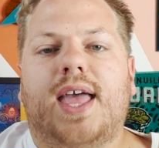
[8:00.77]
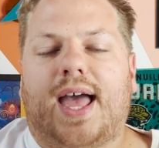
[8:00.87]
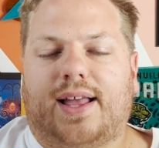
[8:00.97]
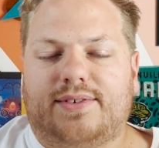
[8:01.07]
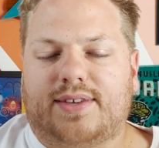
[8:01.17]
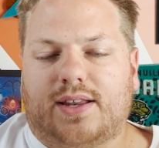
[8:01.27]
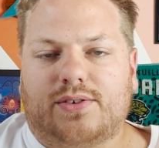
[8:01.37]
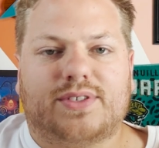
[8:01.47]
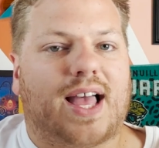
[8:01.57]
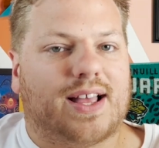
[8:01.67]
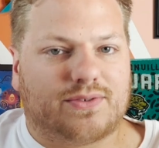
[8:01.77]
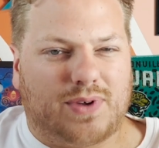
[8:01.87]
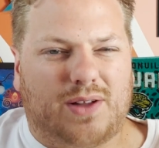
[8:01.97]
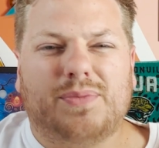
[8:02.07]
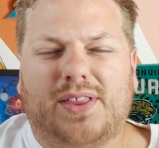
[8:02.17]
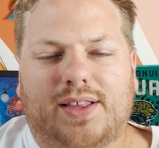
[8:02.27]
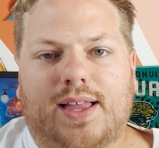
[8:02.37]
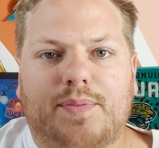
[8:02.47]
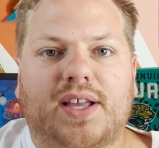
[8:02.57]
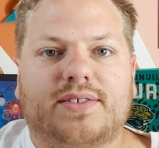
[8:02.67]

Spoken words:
at Sandals as well. I think that makes